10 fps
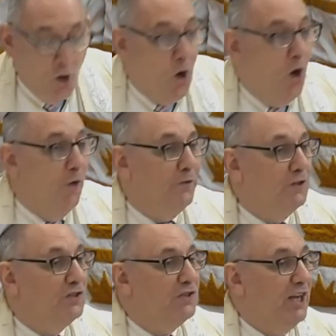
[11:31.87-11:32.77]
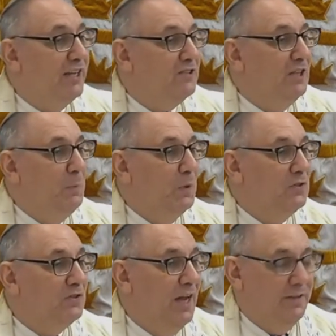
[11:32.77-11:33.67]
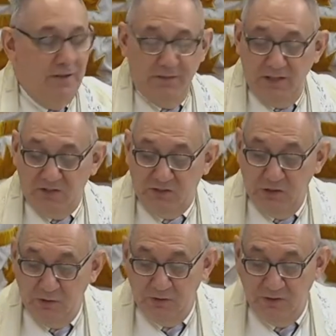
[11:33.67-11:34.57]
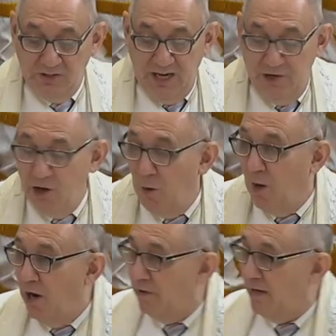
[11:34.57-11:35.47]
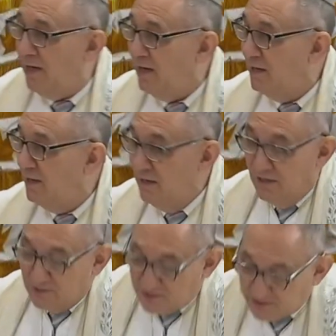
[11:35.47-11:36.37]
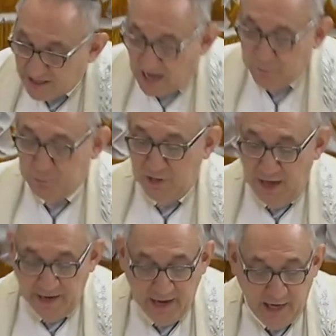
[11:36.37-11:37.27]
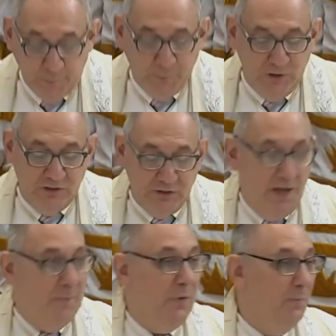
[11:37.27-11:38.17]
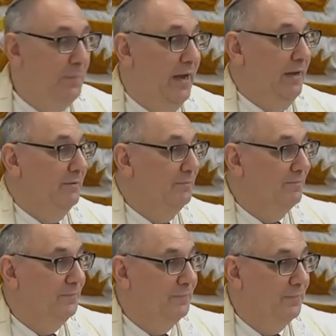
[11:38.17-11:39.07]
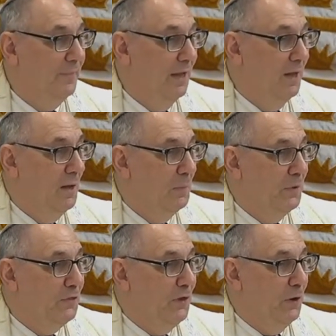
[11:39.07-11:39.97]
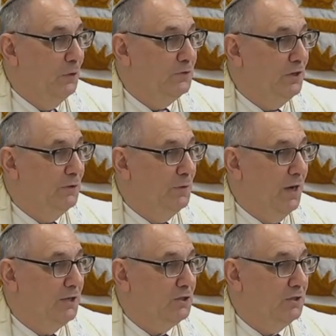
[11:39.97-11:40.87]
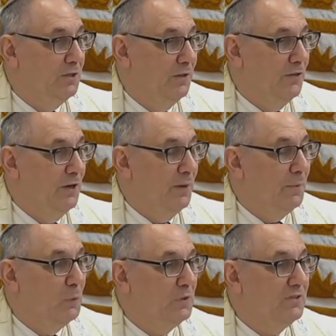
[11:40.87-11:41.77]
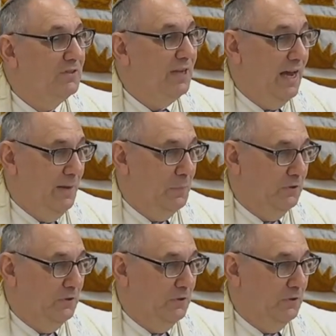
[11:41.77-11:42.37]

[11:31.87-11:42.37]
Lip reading: Over 60% of these students, in no hurry, stopped and helped the slump man. But those in a rush, the number was 10%.